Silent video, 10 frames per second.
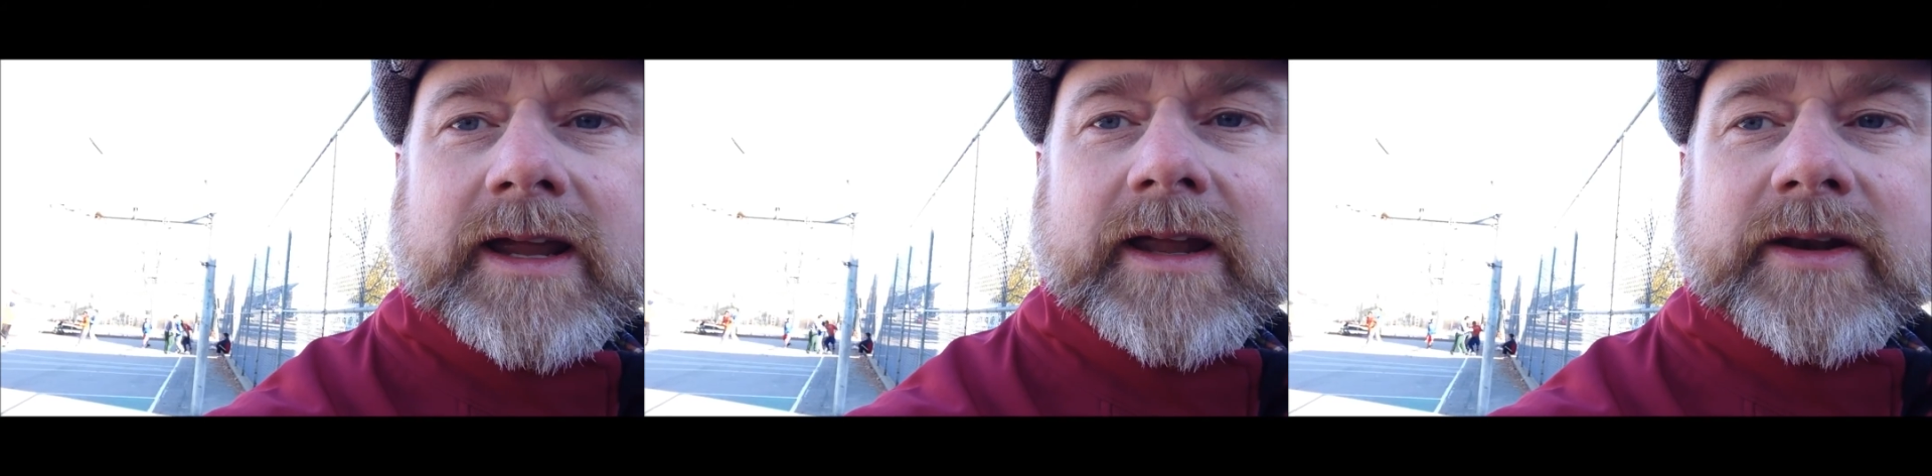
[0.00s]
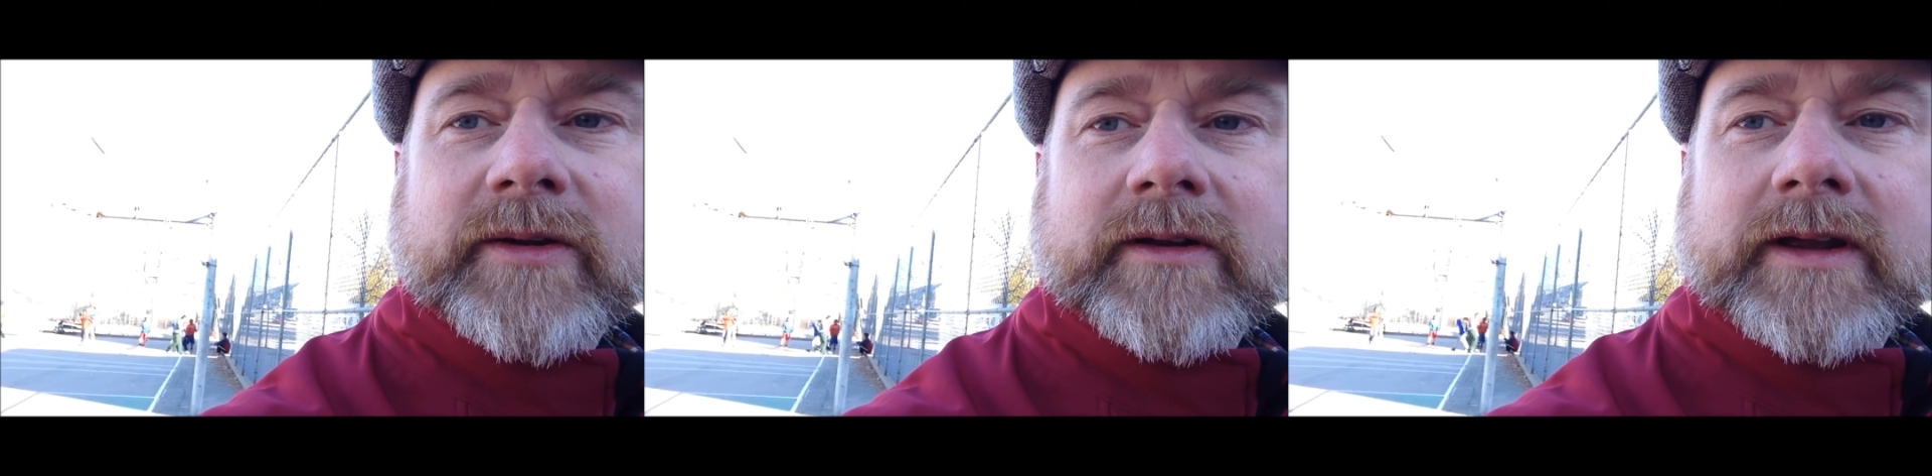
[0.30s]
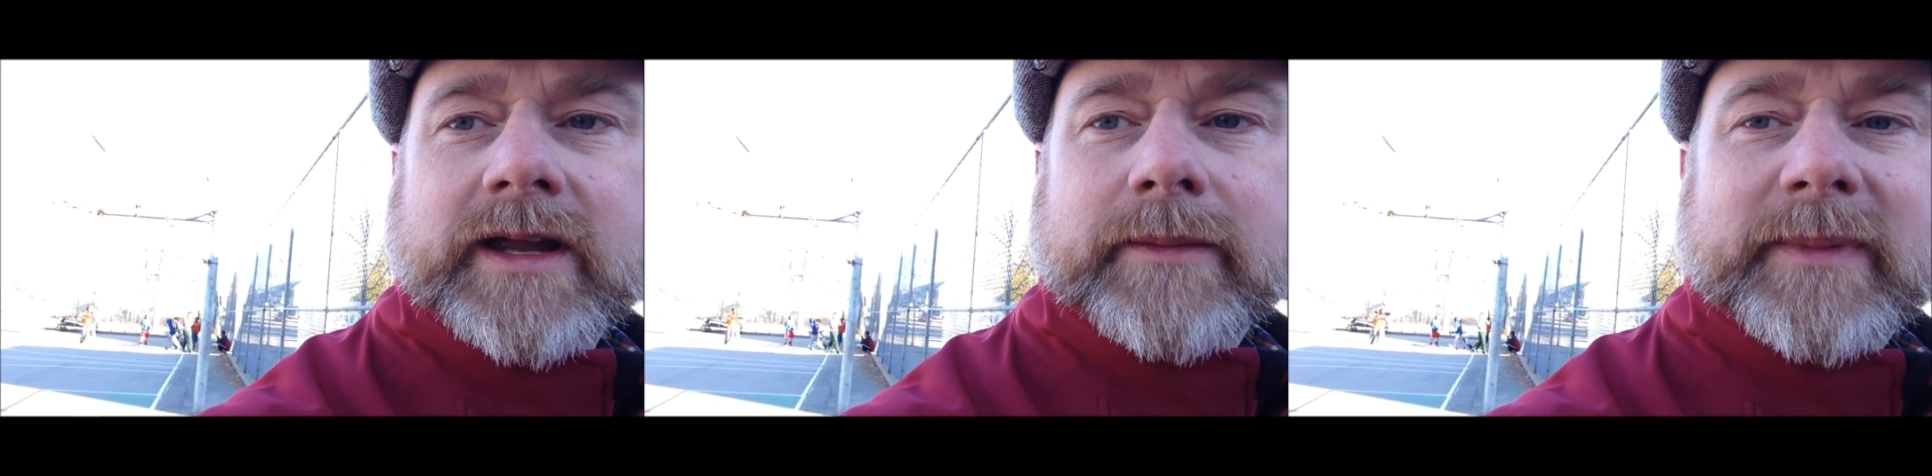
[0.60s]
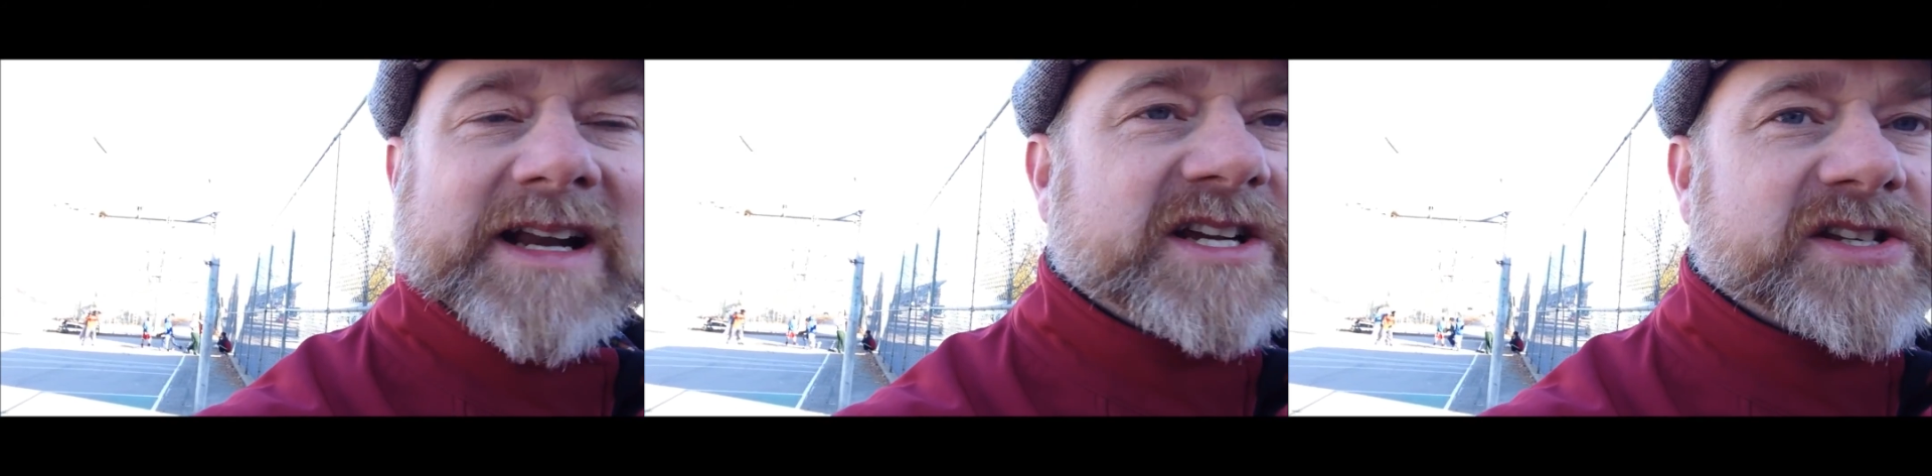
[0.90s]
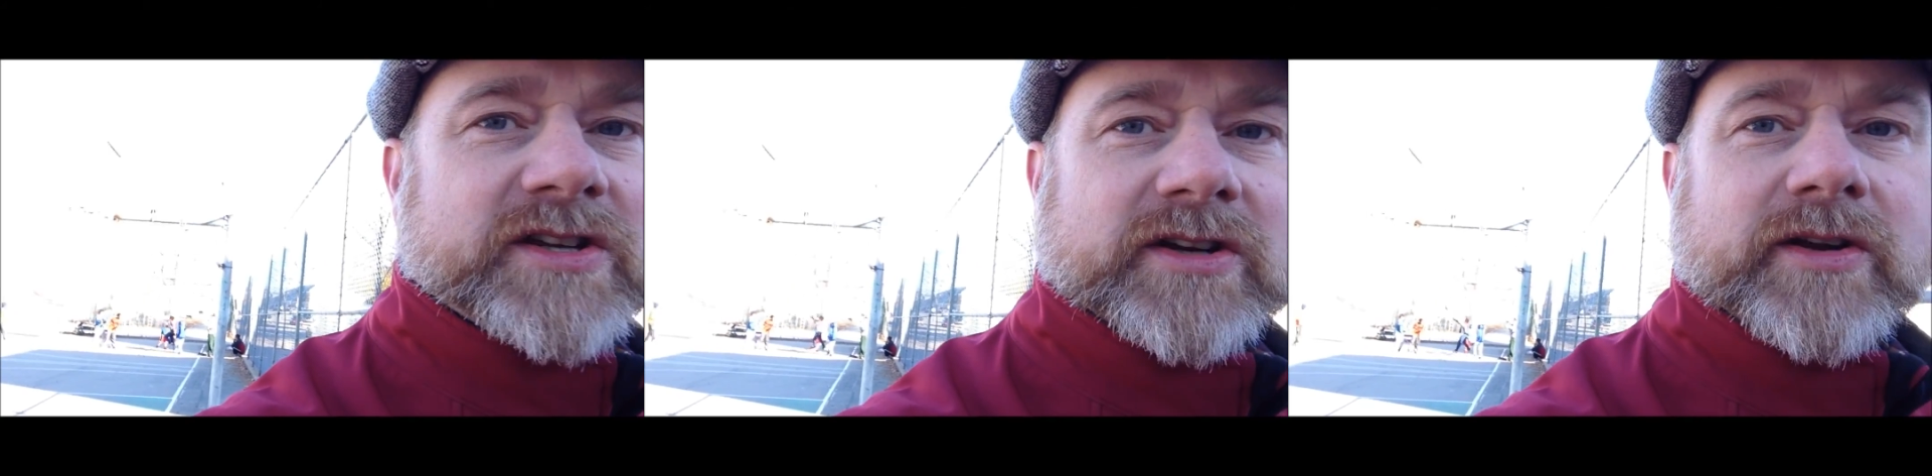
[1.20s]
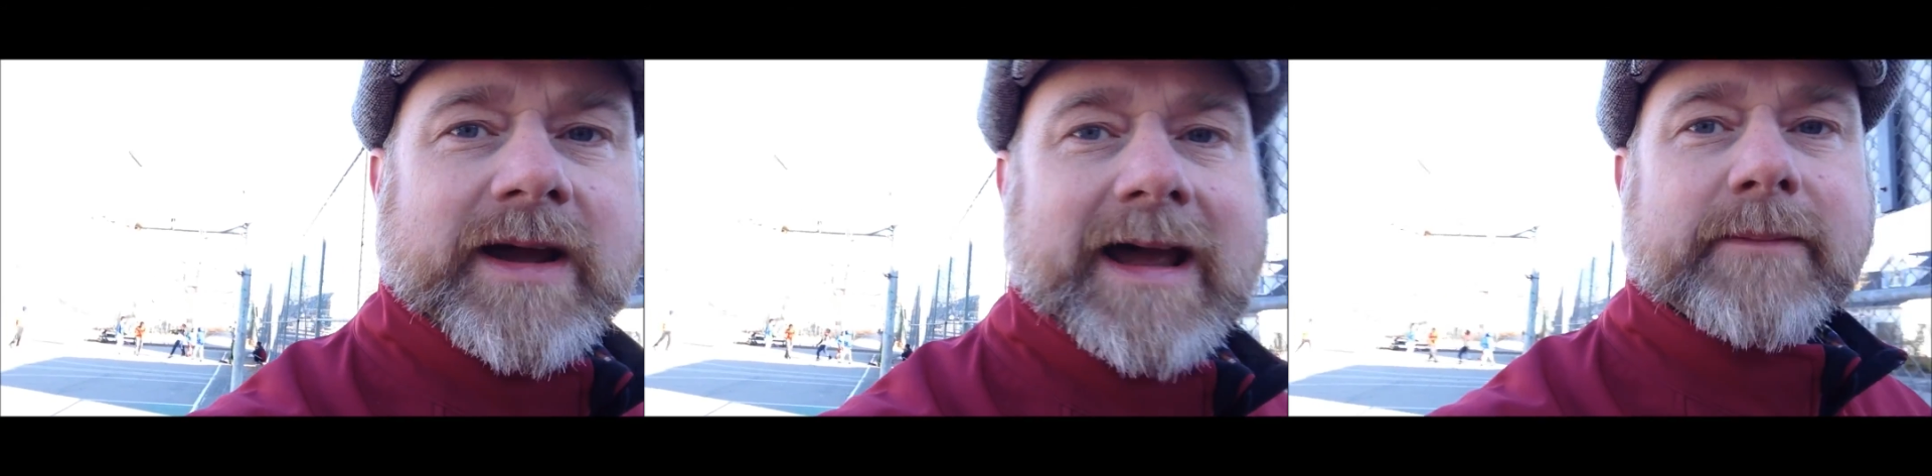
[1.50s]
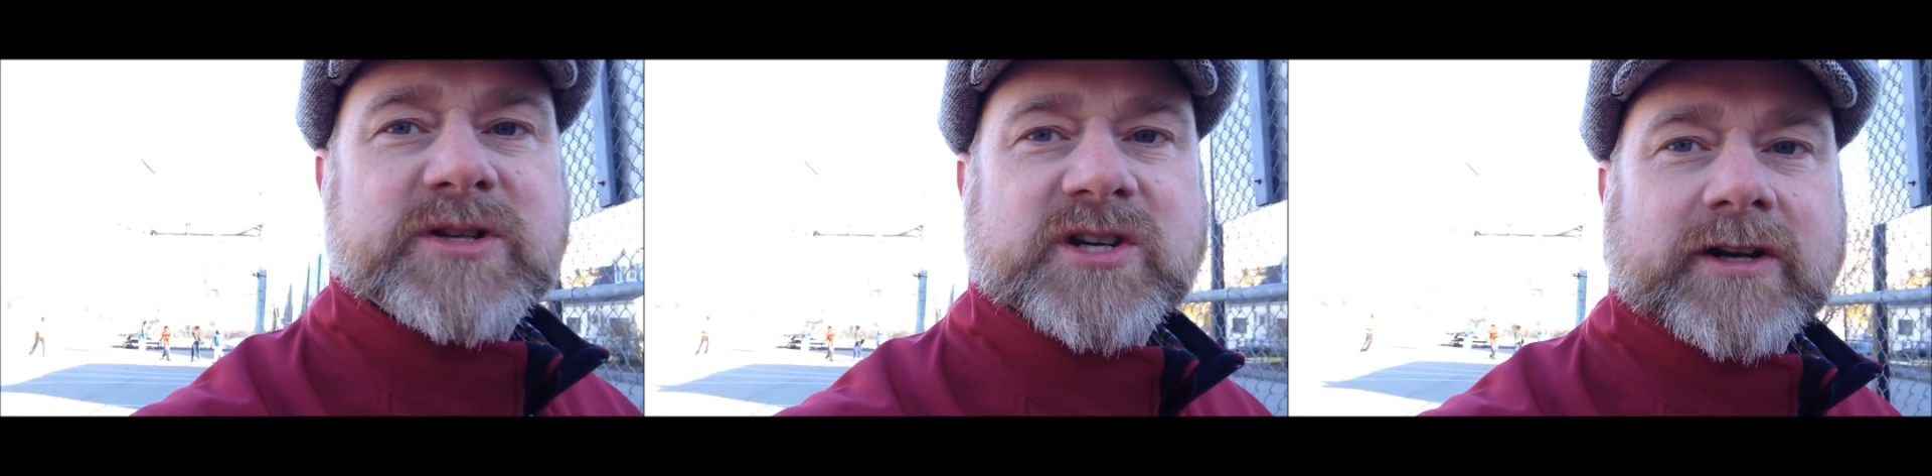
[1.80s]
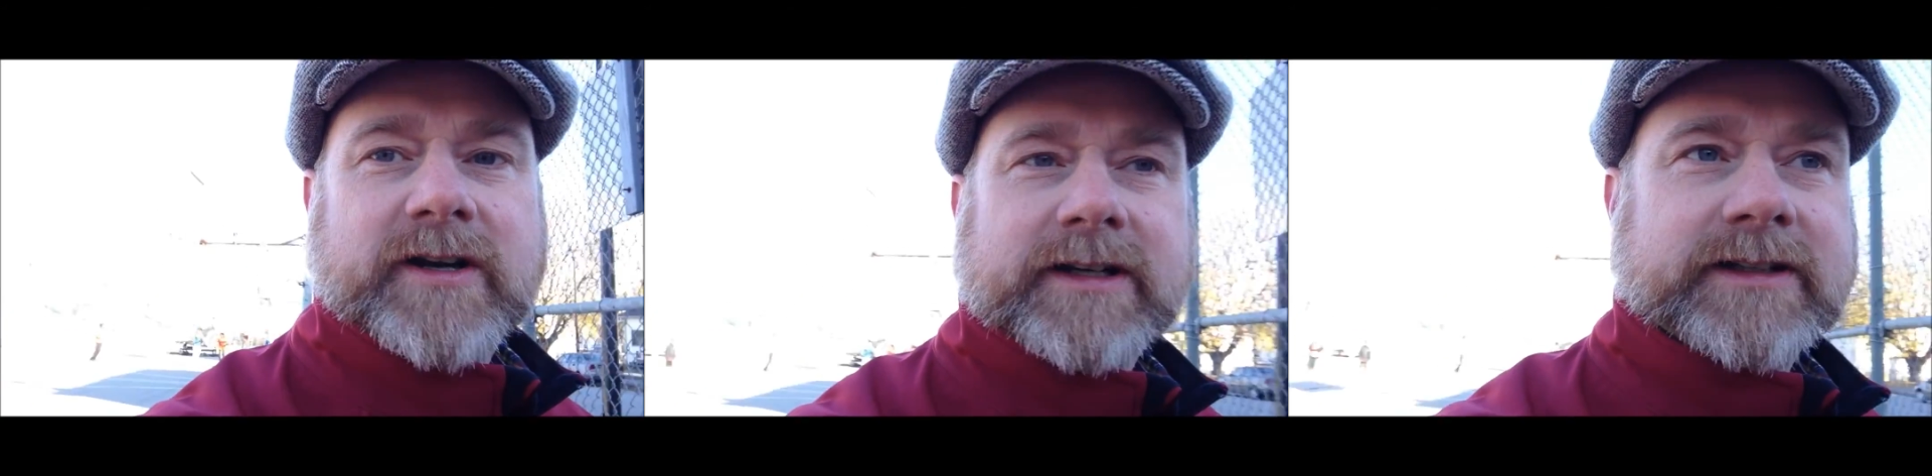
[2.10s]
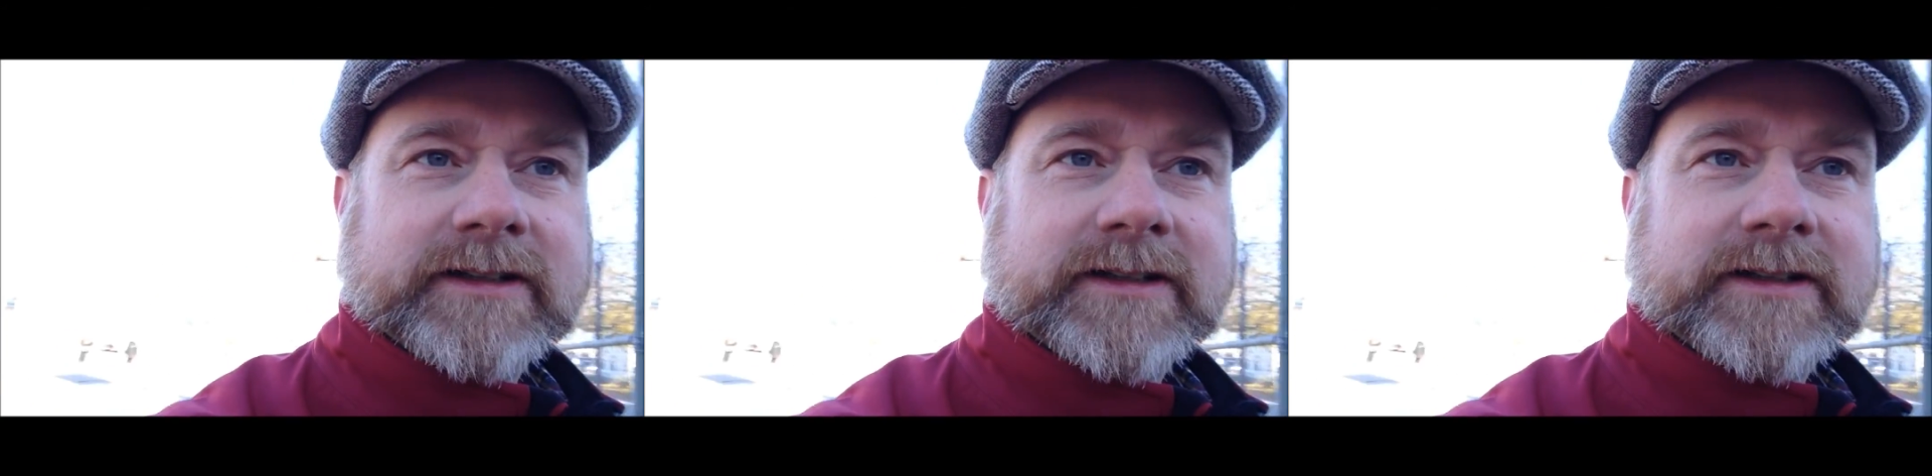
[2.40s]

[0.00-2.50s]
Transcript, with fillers: in New, in Manchester, New Hampshire,